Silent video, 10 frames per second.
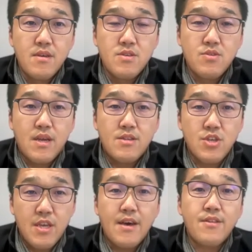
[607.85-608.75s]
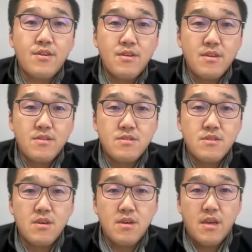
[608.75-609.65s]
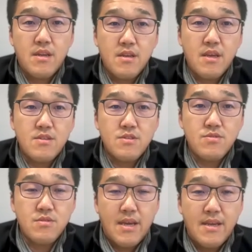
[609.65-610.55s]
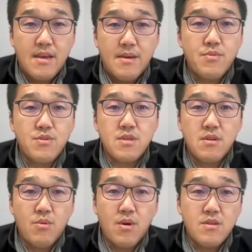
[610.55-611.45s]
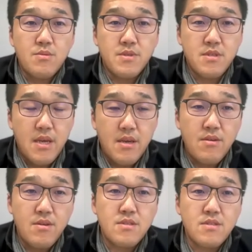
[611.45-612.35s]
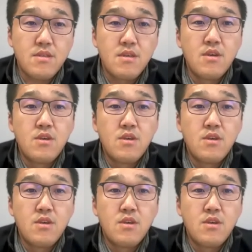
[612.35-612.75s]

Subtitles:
So that together it kind of get to 99% or 100% accuracy.